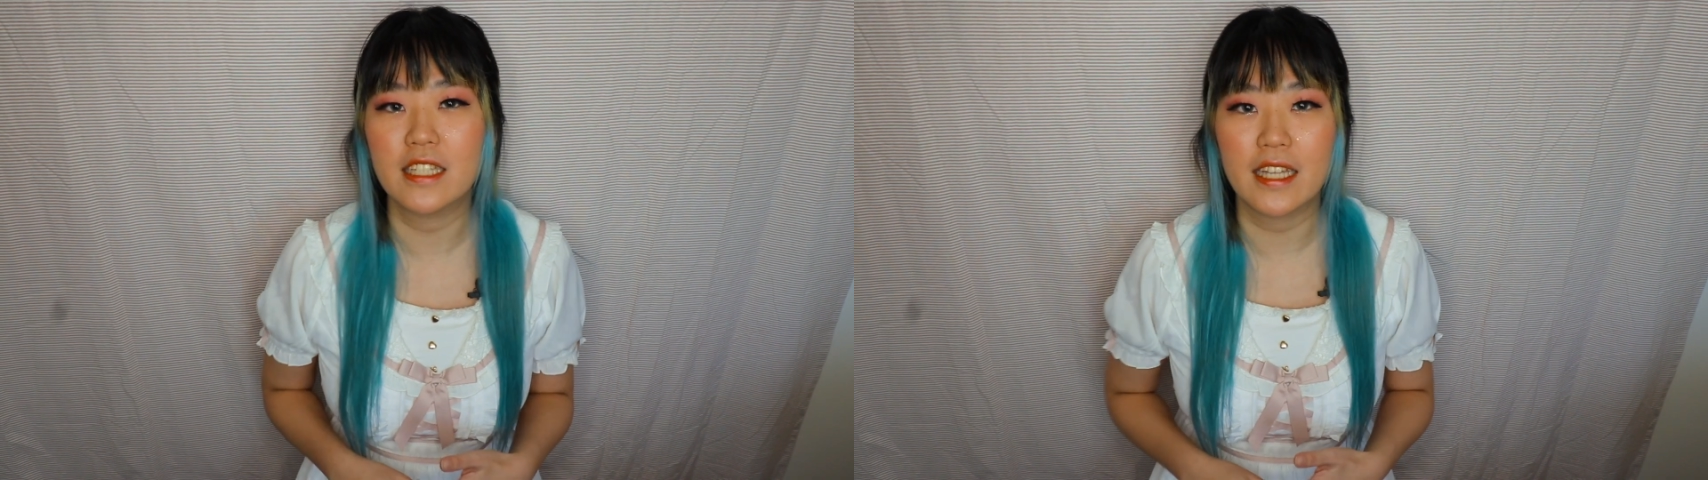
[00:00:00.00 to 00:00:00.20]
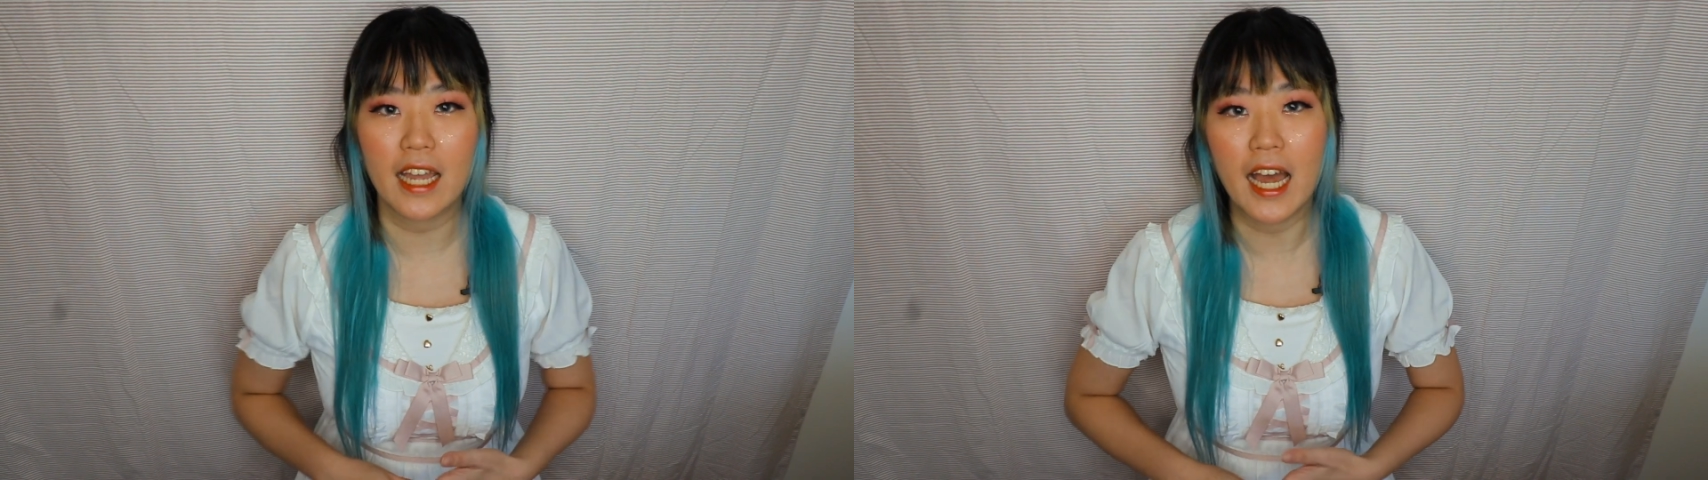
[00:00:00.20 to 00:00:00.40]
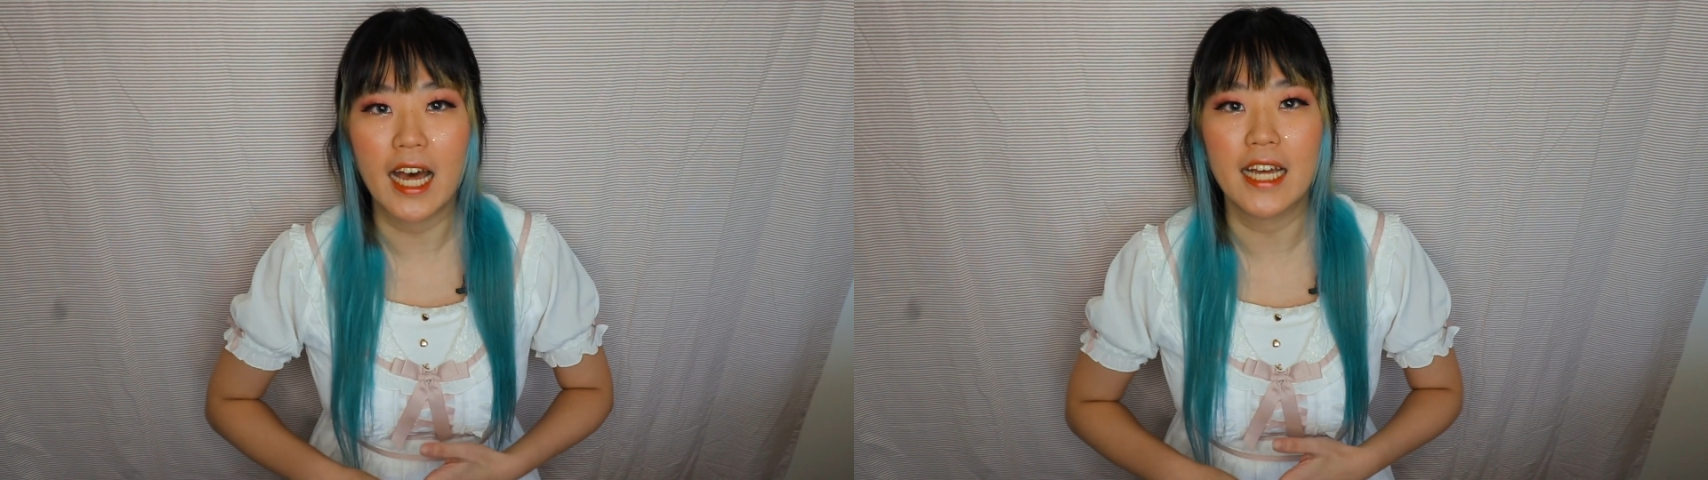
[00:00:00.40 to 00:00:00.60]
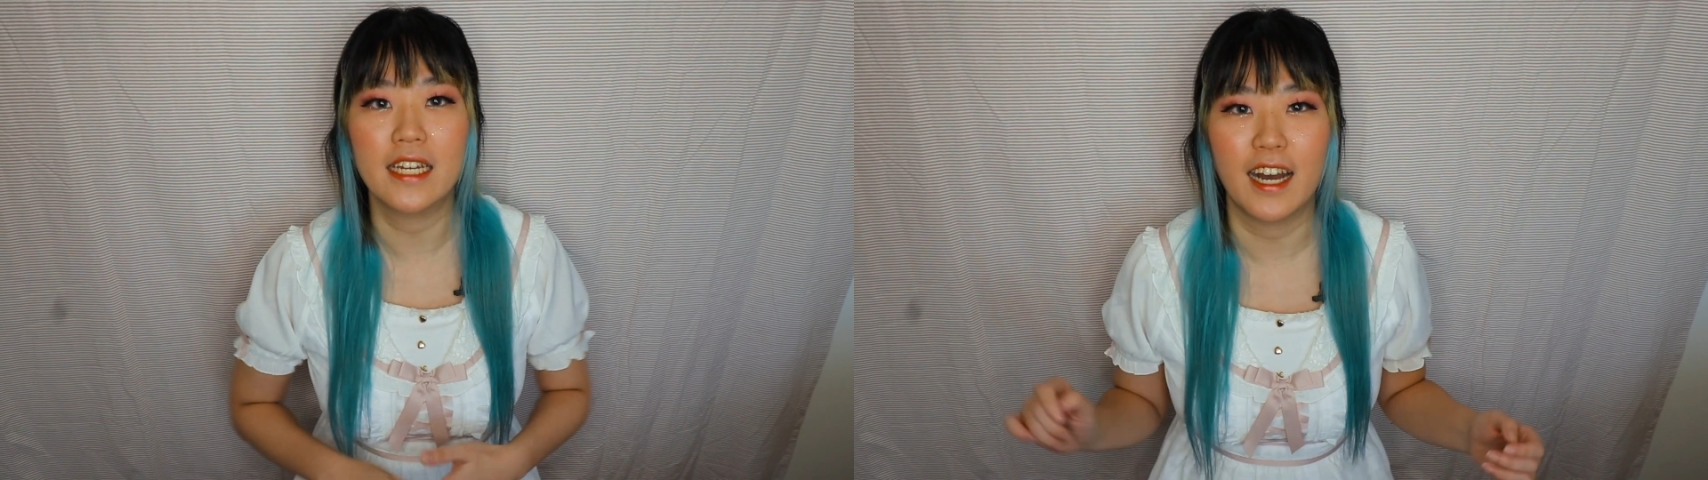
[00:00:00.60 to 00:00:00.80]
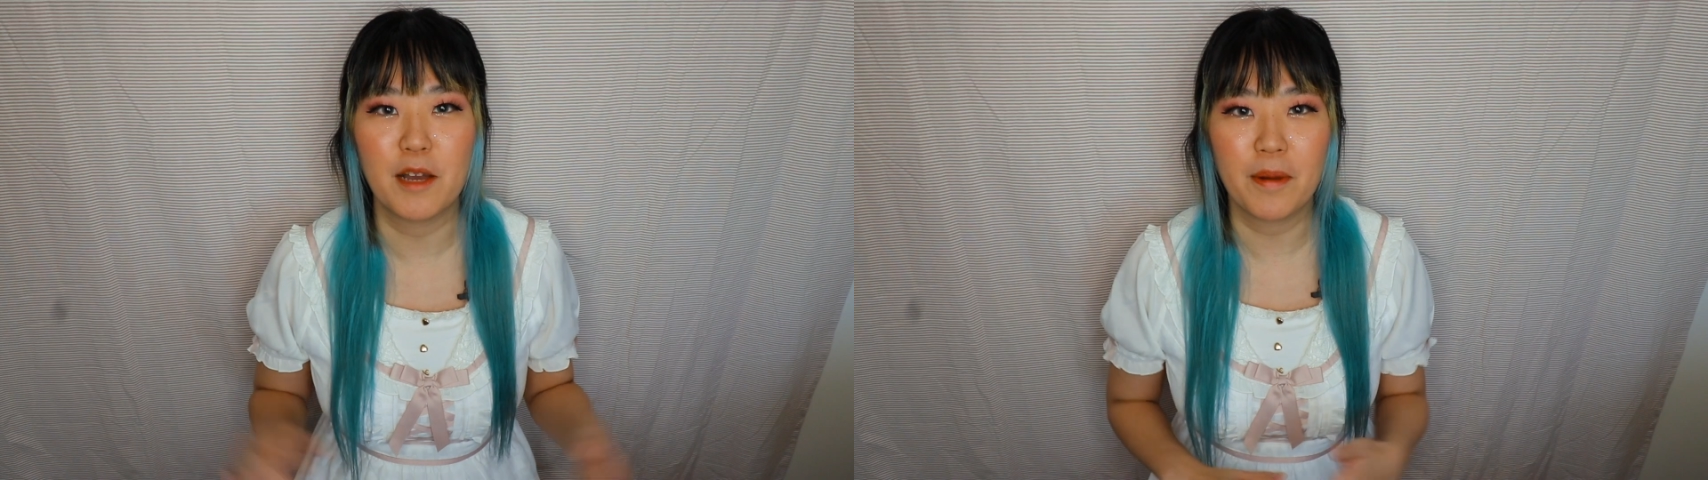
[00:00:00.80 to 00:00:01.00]
that they
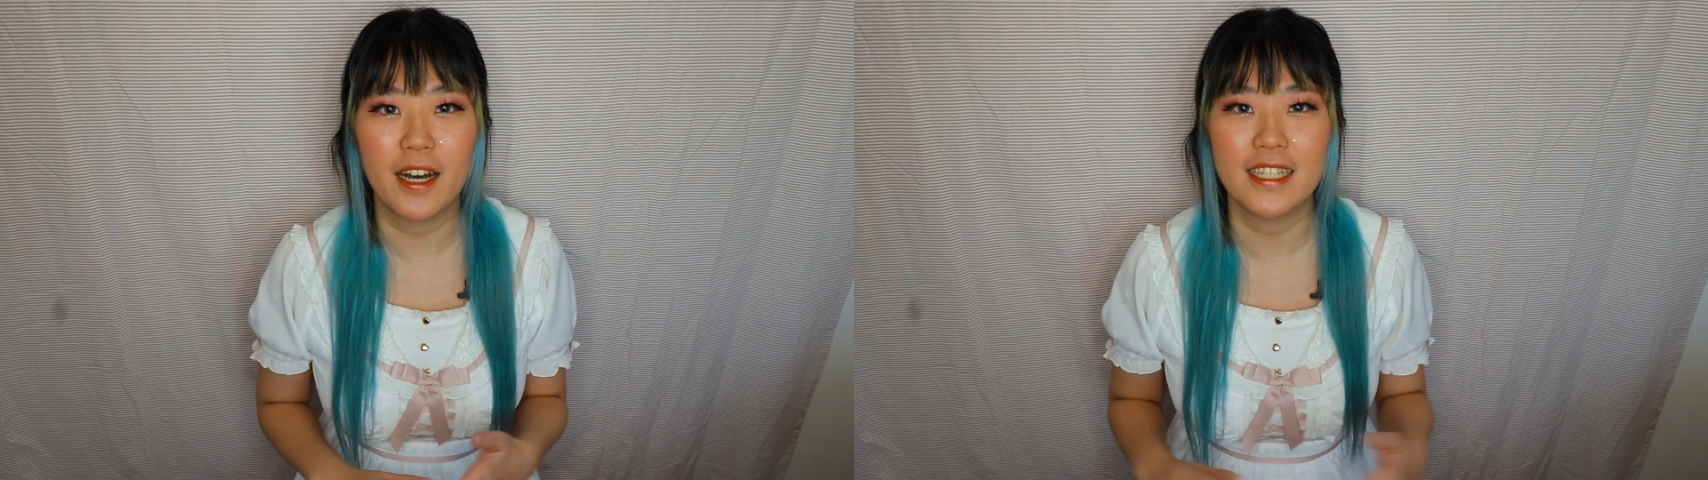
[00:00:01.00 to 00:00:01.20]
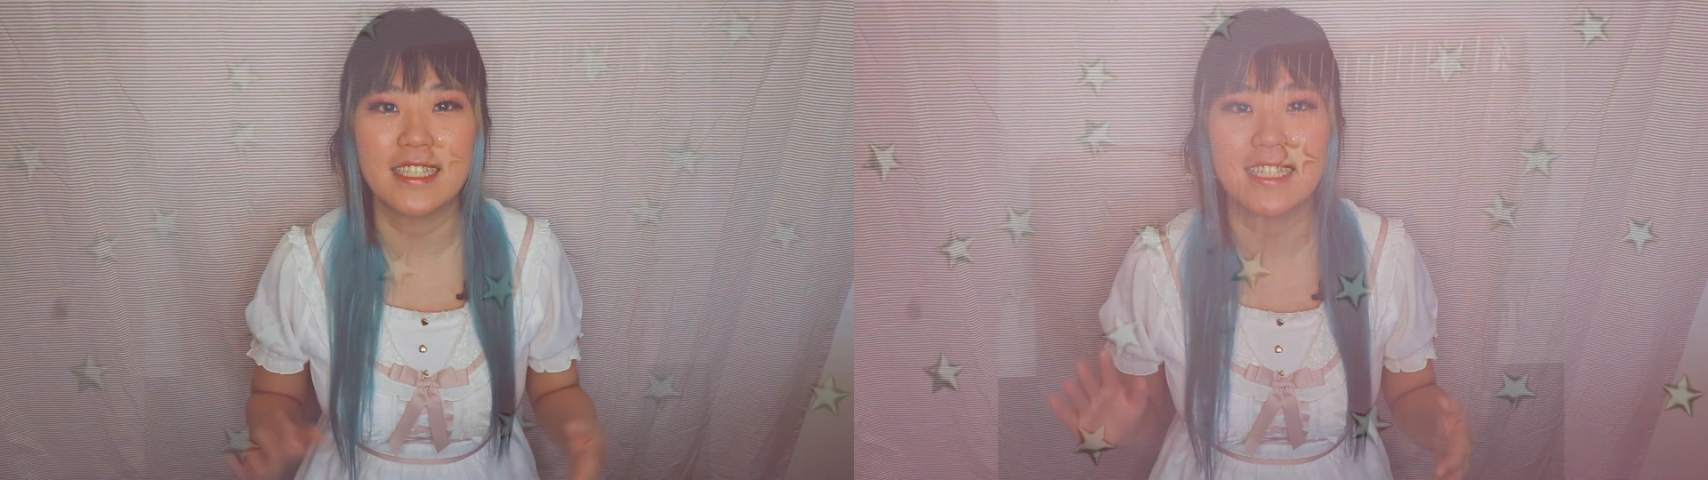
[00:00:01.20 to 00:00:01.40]
had. I bought the